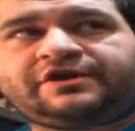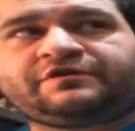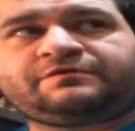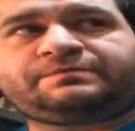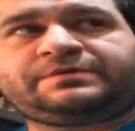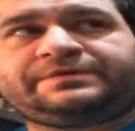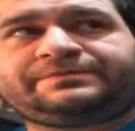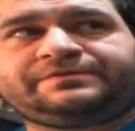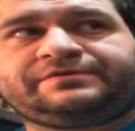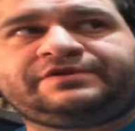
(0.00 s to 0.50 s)
as
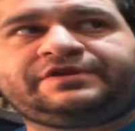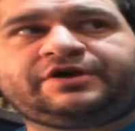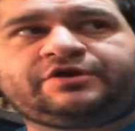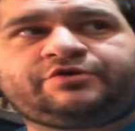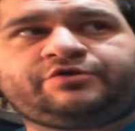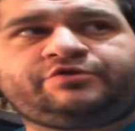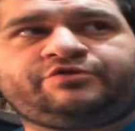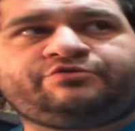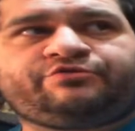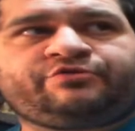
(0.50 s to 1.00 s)
people
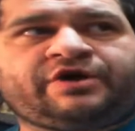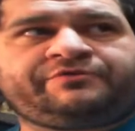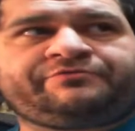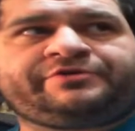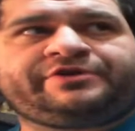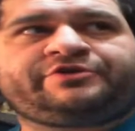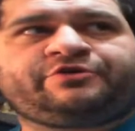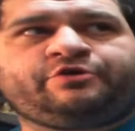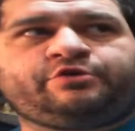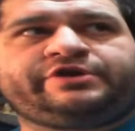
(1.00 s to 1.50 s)
know who want
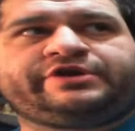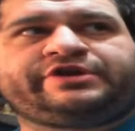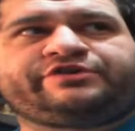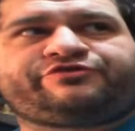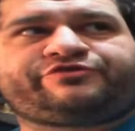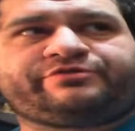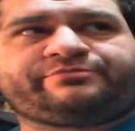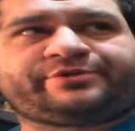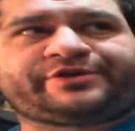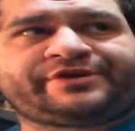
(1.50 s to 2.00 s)

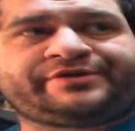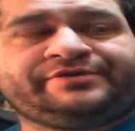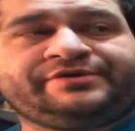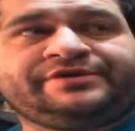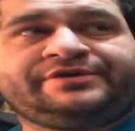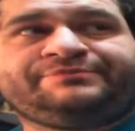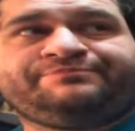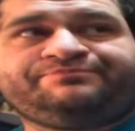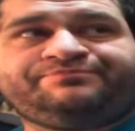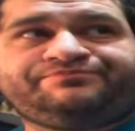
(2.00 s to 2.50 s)
recordings from me,
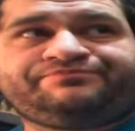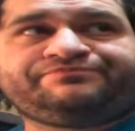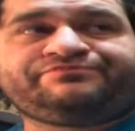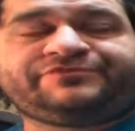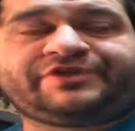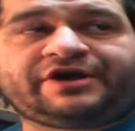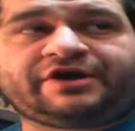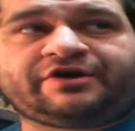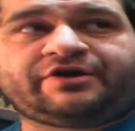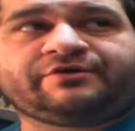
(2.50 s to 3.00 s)

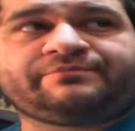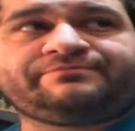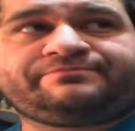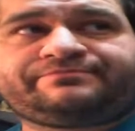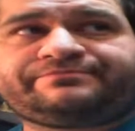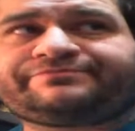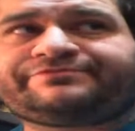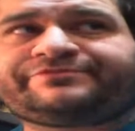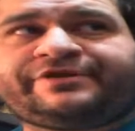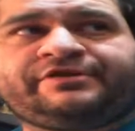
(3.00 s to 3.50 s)

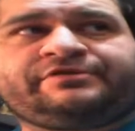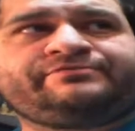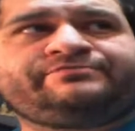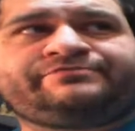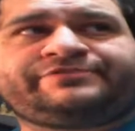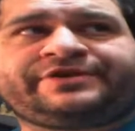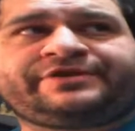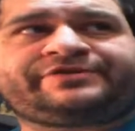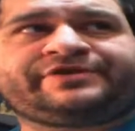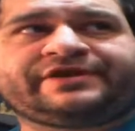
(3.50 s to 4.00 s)

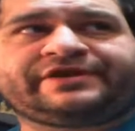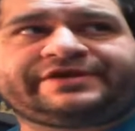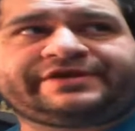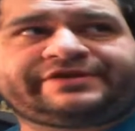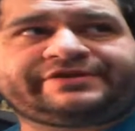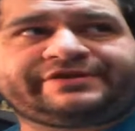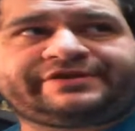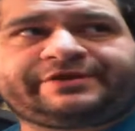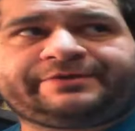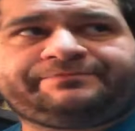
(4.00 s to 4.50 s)
they'll tell
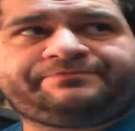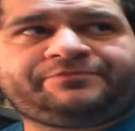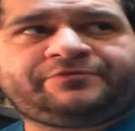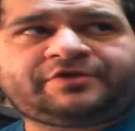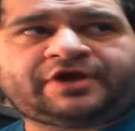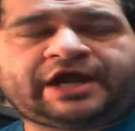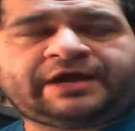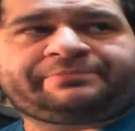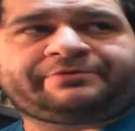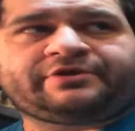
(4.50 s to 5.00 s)
you that
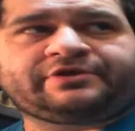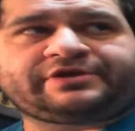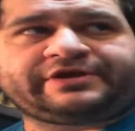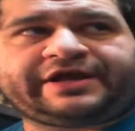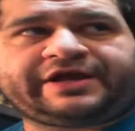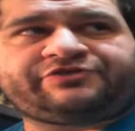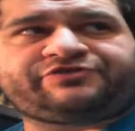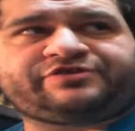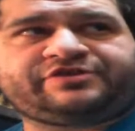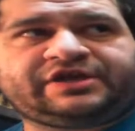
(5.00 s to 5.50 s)
I
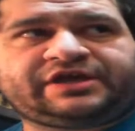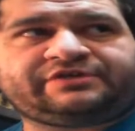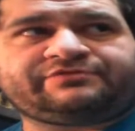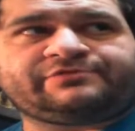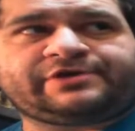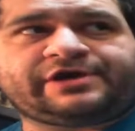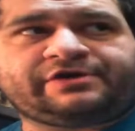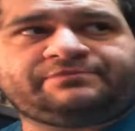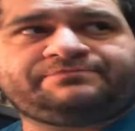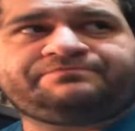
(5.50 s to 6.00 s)
procrastinate,
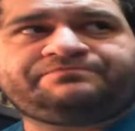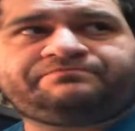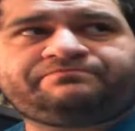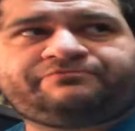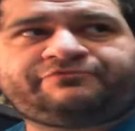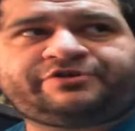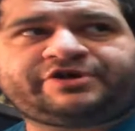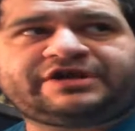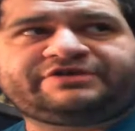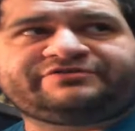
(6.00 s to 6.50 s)

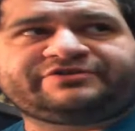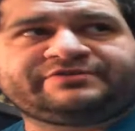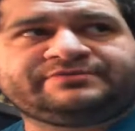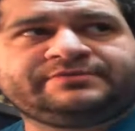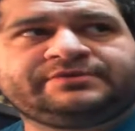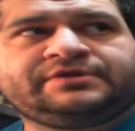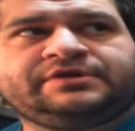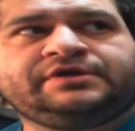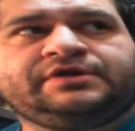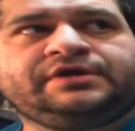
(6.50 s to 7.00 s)
forever.
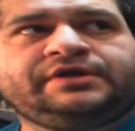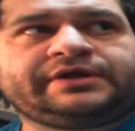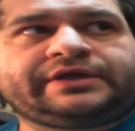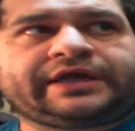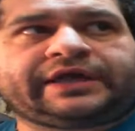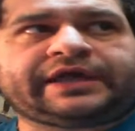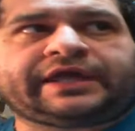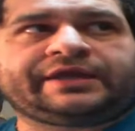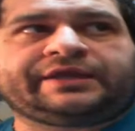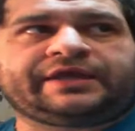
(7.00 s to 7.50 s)

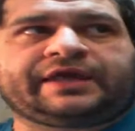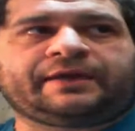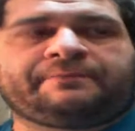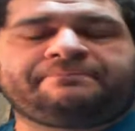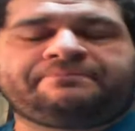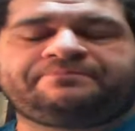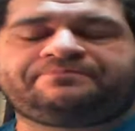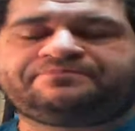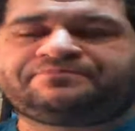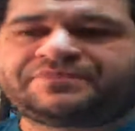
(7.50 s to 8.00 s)

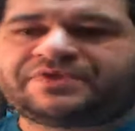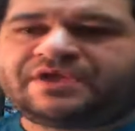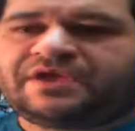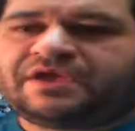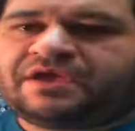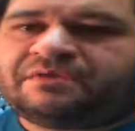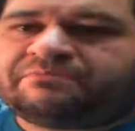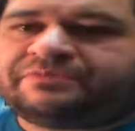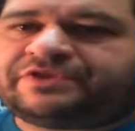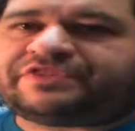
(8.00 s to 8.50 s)
And
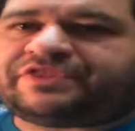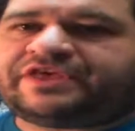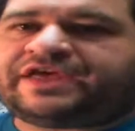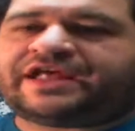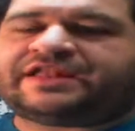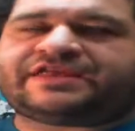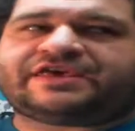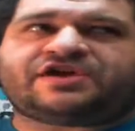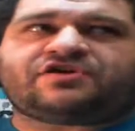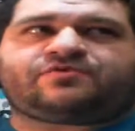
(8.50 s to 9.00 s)
but the
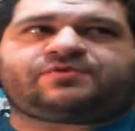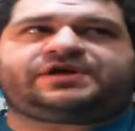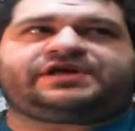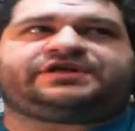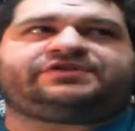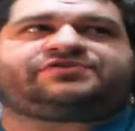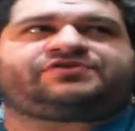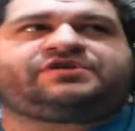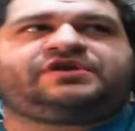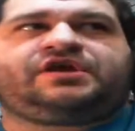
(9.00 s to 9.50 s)
idea
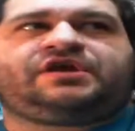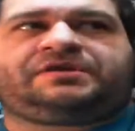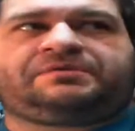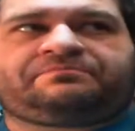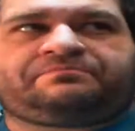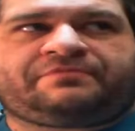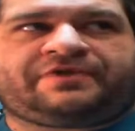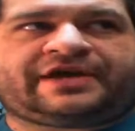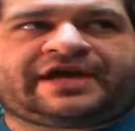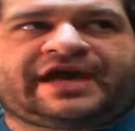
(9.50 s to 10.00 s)
was,
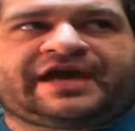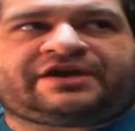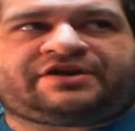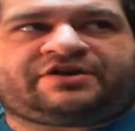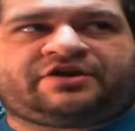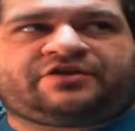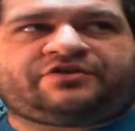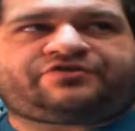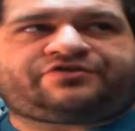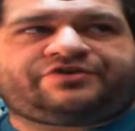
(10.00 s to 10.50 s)
the guy
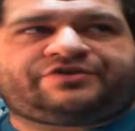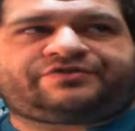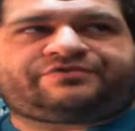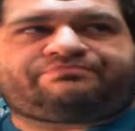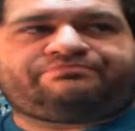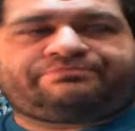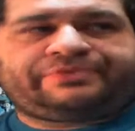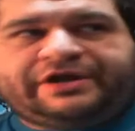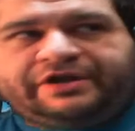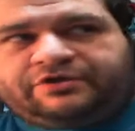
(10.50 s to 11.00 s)
calls this
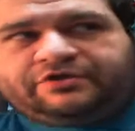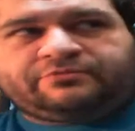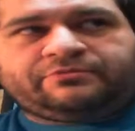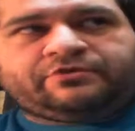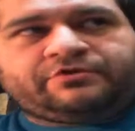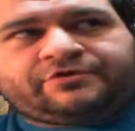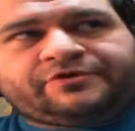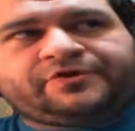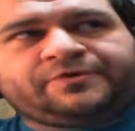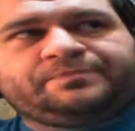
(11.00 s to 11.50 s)

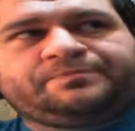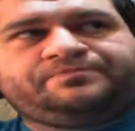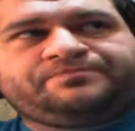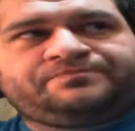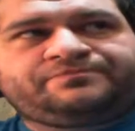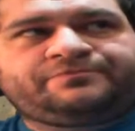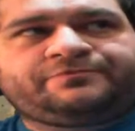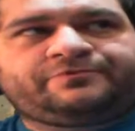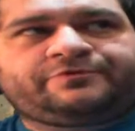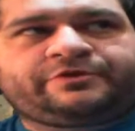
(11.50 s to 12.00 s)
paranormal group
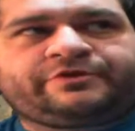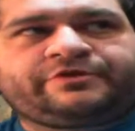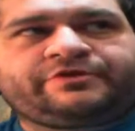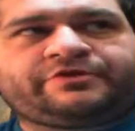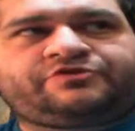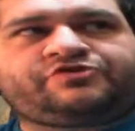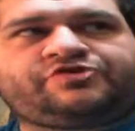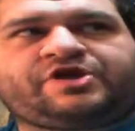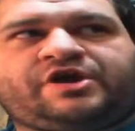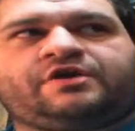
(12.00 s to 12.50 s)
or
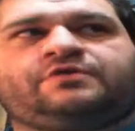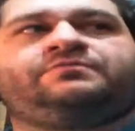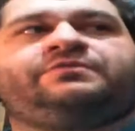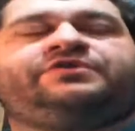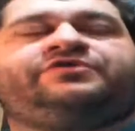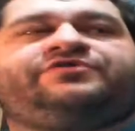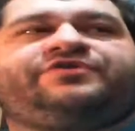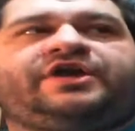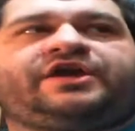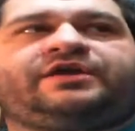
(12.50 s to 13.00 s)
this show,
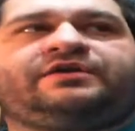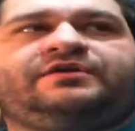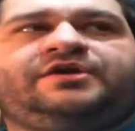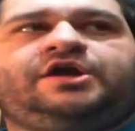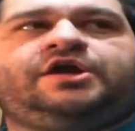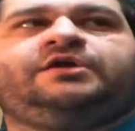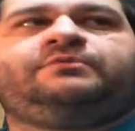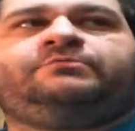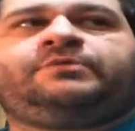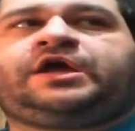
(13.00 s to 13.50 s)
and it's like,
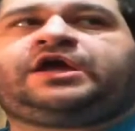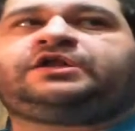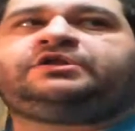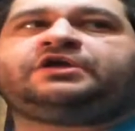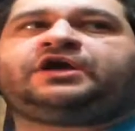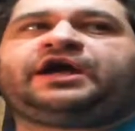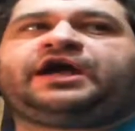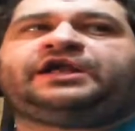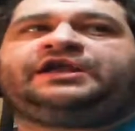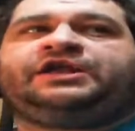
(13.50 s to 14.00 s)

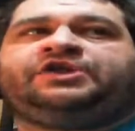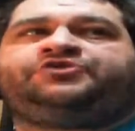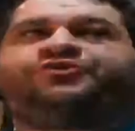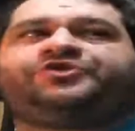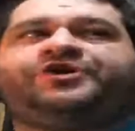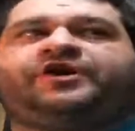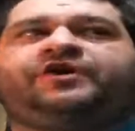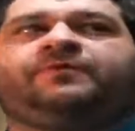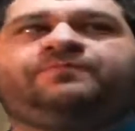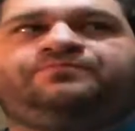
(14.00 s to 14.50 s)
man, I need
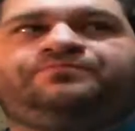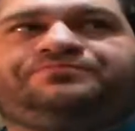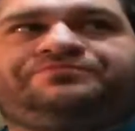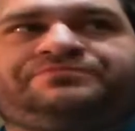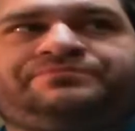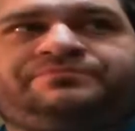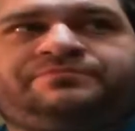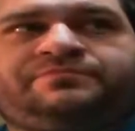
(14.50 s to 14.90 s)
your help.